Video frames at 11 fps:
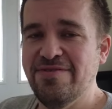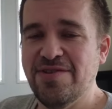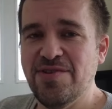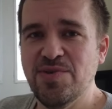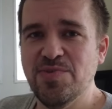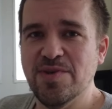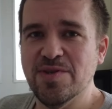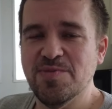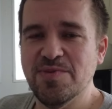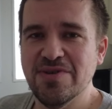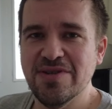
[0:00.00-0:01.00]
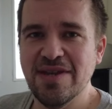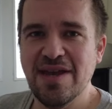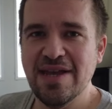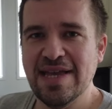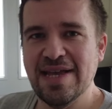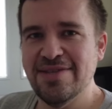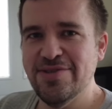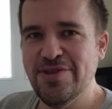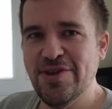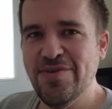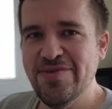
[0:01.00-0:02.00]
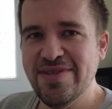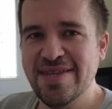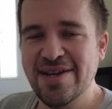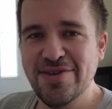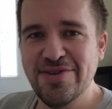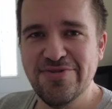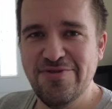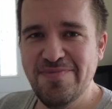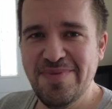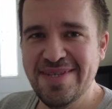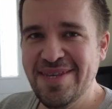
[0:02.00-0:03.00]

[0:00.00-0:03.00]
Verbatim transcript: reduced ones, but I, just don't understand because crumpets